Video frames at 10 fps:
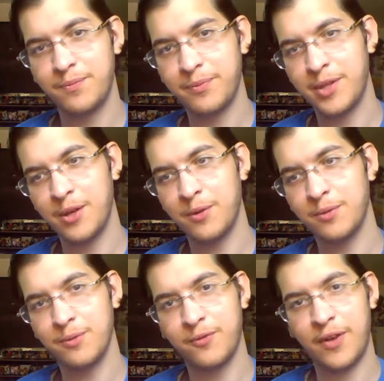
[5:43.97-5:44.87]
you know,
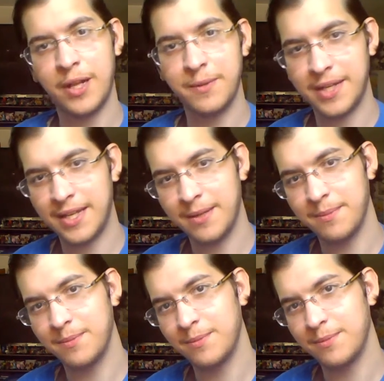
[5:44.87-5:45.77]
following
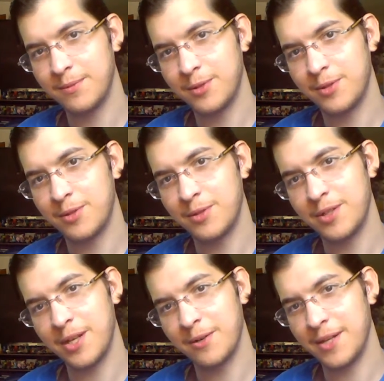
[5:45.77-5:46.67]
him,
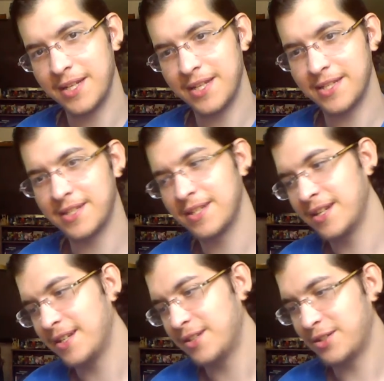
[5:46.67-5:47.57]
you know, in his
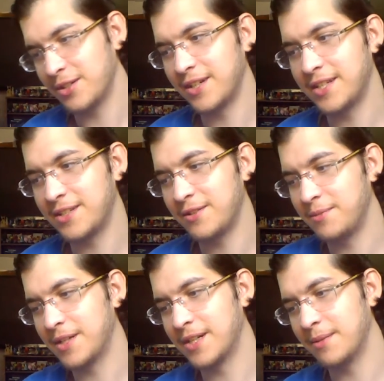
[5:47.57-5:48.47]
journey to
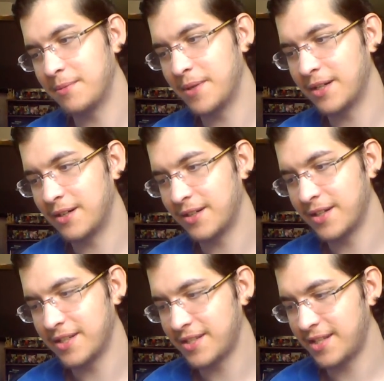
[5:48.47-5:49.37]
become a better
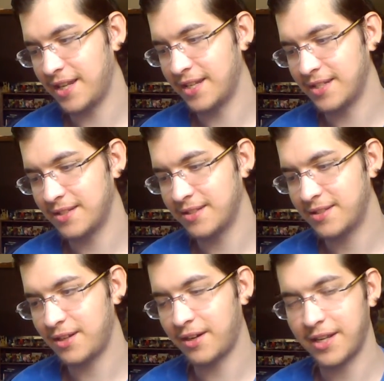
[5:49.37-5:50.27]
artist and
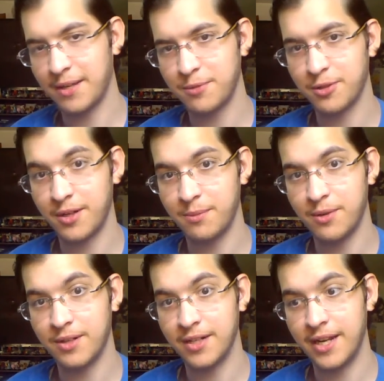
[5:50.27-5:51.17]
starting up drawing
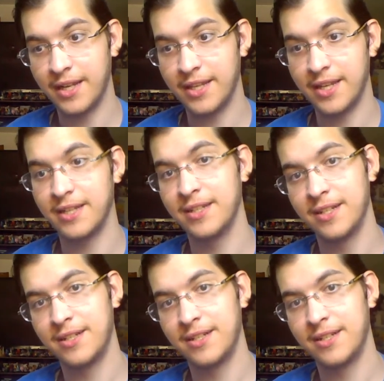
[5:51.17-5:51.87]
more, and then